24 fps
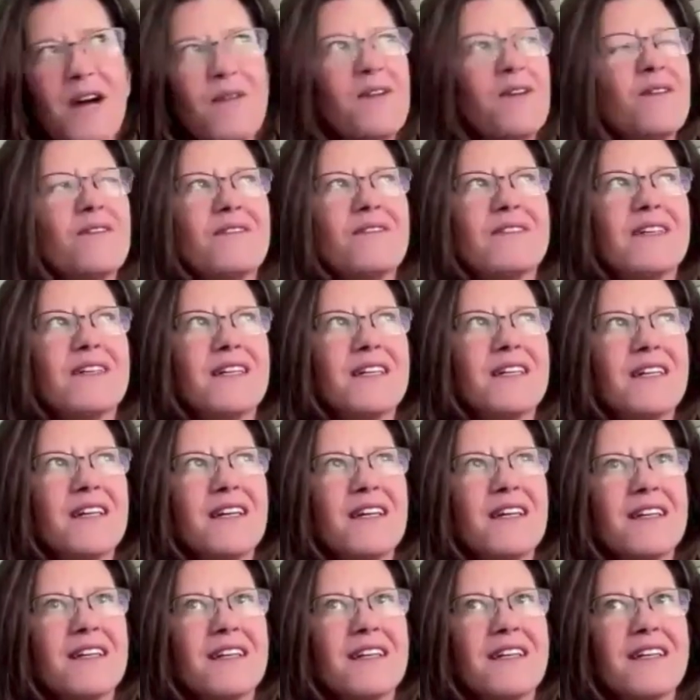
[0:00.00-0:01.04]
I mean,
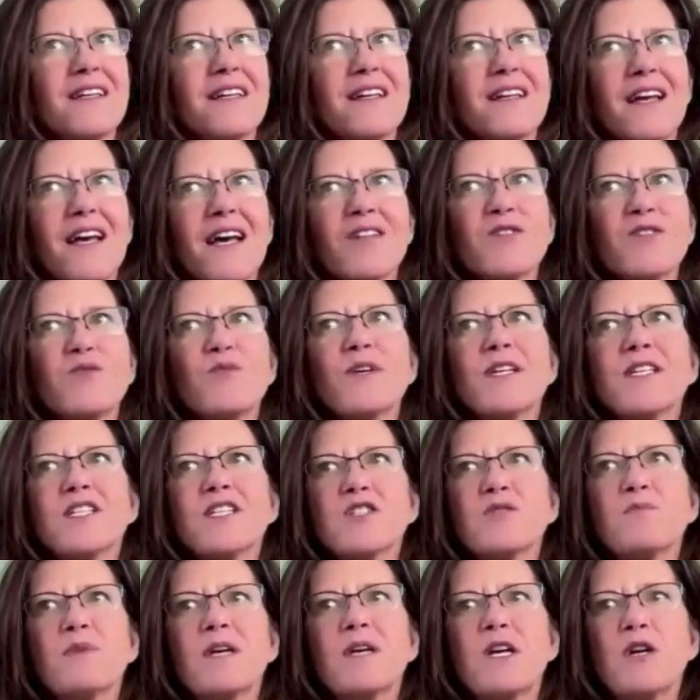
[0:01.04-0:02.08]
eh, as we
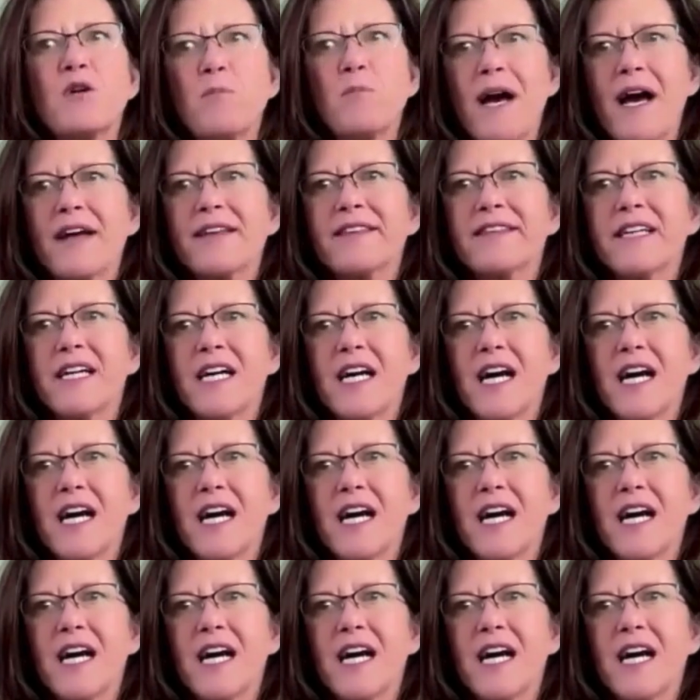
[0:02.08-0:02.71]
just peel back the